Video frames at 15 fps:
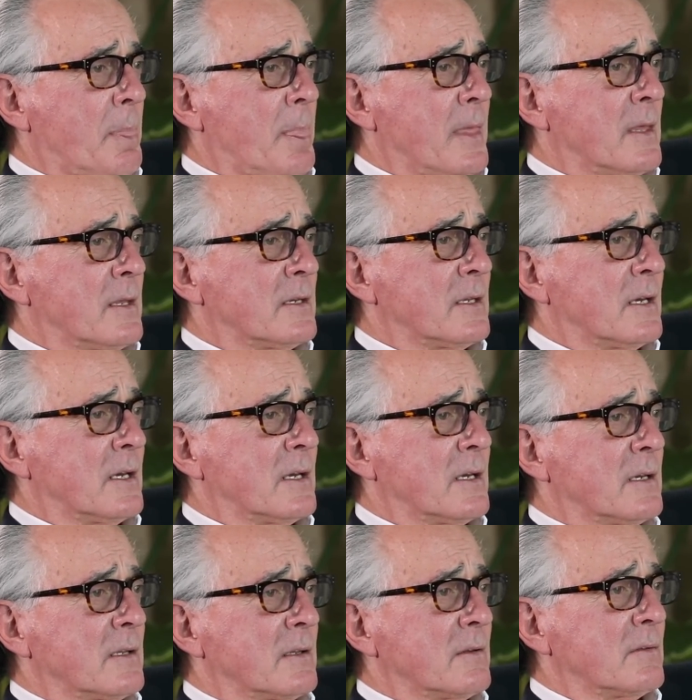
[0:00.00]
And
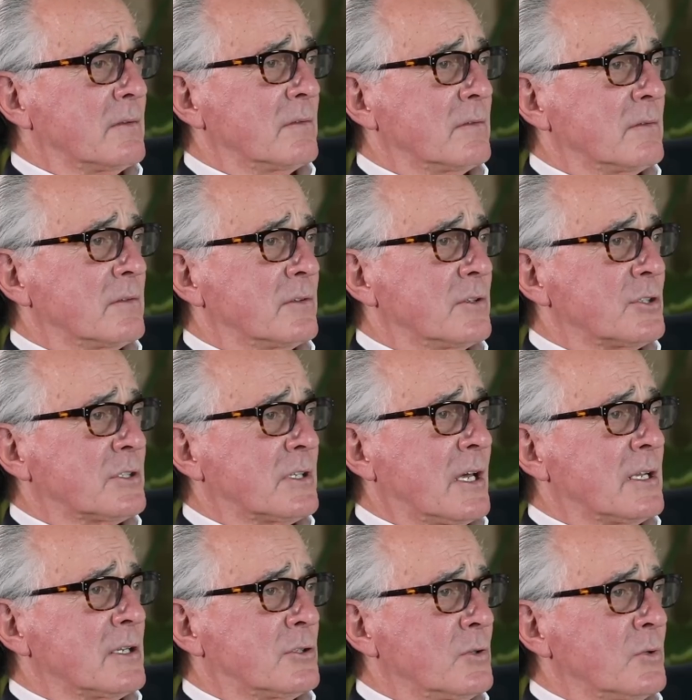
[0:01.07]
I just
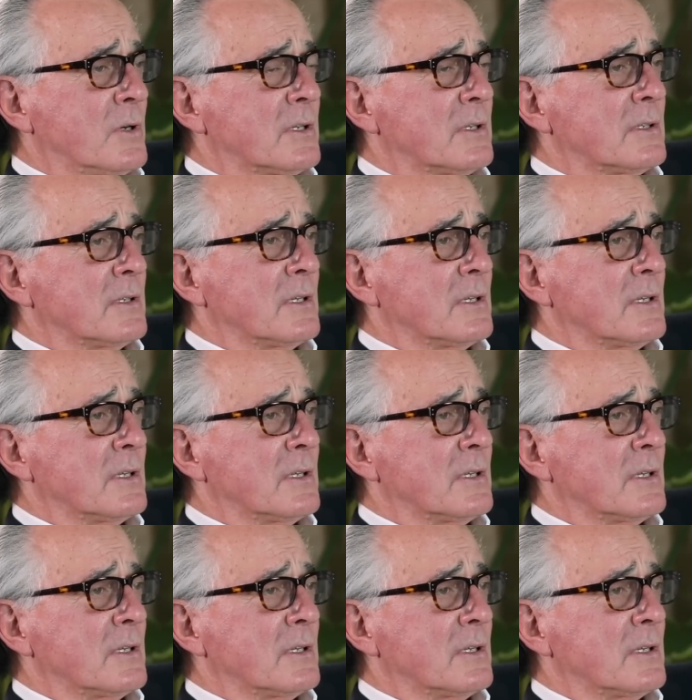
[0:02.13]
got into it.